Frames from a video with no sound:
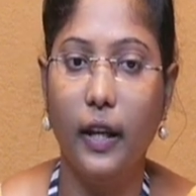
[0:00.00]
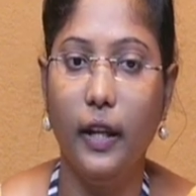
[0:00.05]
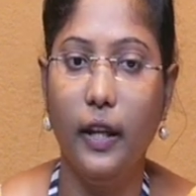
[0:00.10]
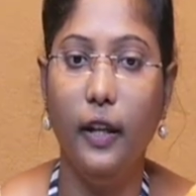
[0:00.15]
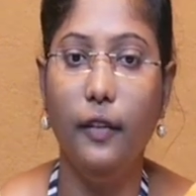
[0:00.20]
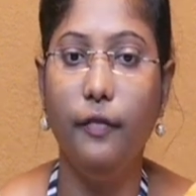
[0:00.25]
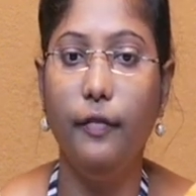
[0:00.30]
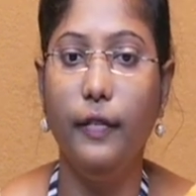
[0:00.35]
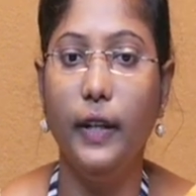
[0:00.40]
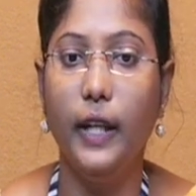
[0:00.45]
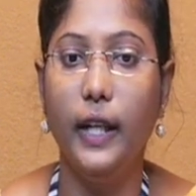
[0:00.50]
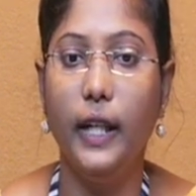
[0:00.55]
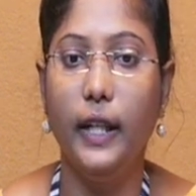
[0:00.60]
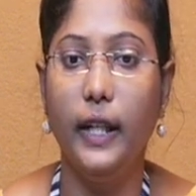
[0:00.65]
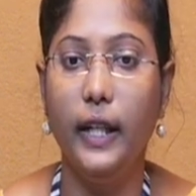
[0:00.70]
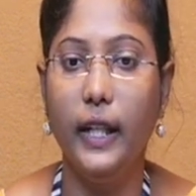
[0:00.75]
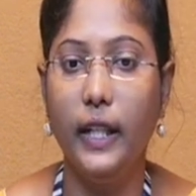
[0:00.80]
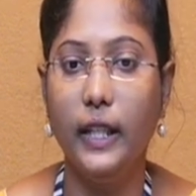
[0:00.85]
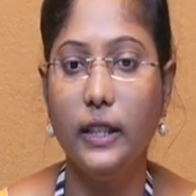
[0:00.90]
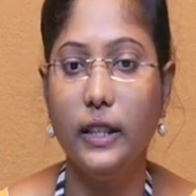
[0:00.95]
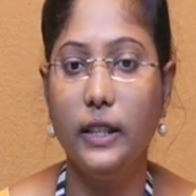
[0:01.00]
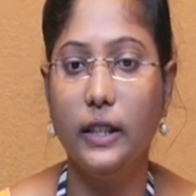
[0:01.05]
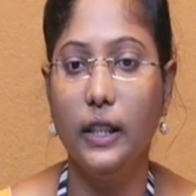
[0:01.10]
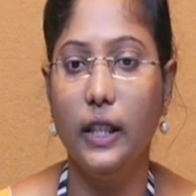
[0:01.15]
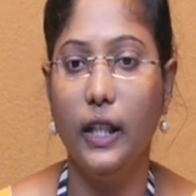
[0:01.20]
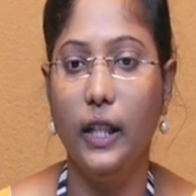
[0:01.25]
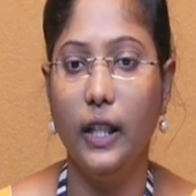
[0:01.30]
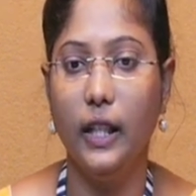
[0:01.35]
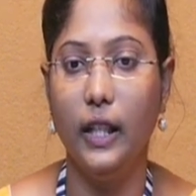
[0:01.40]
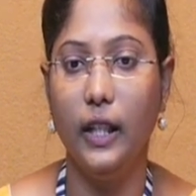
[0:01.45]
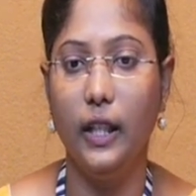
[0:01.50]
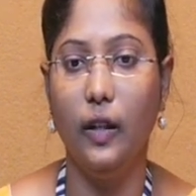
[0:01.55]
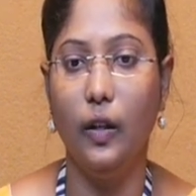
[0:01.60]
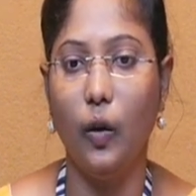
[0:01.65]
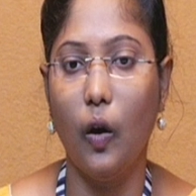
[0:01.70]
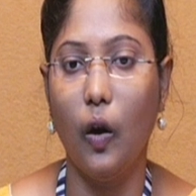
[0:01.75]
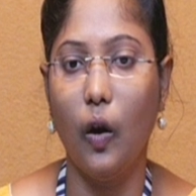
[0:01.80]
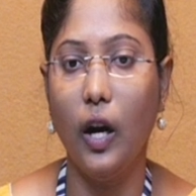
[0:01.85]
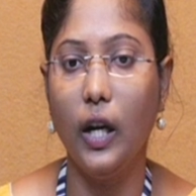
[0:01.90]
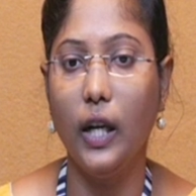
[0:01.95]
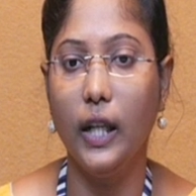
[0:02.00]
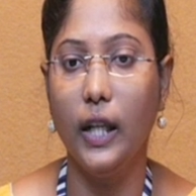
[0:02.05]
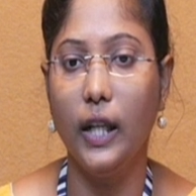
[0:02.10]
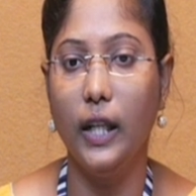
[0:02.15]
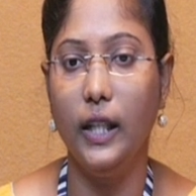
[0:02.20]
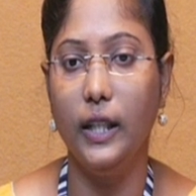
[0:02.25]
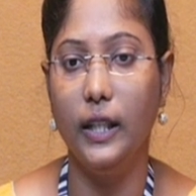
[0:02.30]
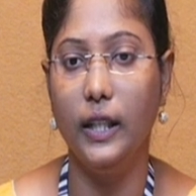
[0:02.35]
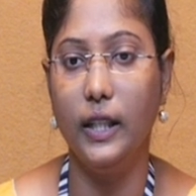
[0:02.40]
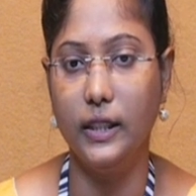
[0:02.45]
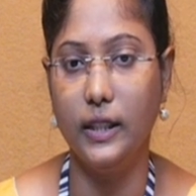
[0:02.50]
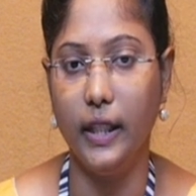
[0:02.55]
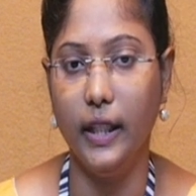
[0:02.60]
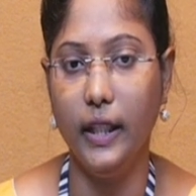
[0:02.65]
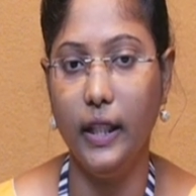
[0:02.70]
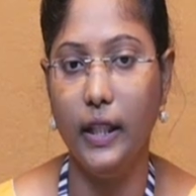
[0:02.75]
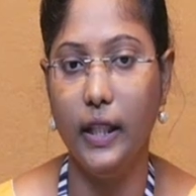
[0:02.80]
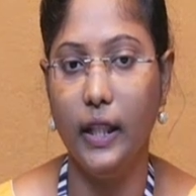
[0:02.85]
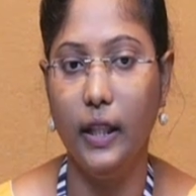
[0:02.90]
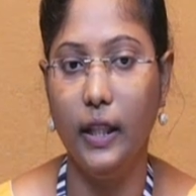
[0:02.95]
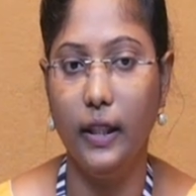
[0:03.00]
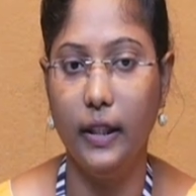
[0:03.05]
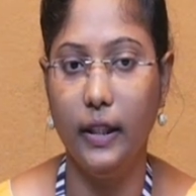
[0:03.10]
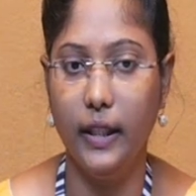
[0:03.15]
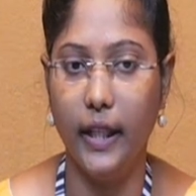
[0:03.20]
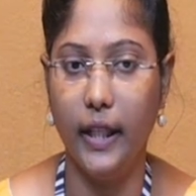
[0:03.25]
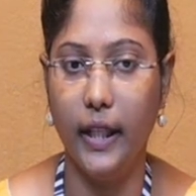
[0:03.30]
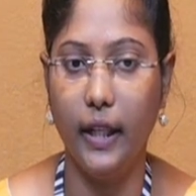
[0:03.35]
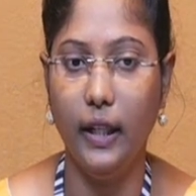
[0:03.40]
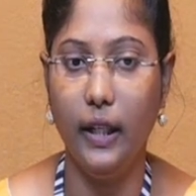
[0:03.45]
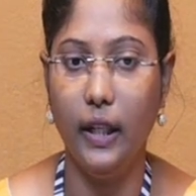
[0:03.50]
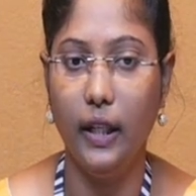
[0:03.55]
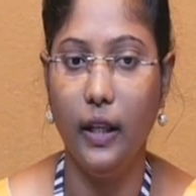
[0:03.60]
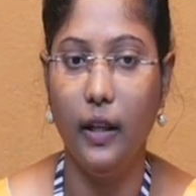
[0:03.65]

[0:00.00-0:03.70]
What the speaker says: If it is not in the set, then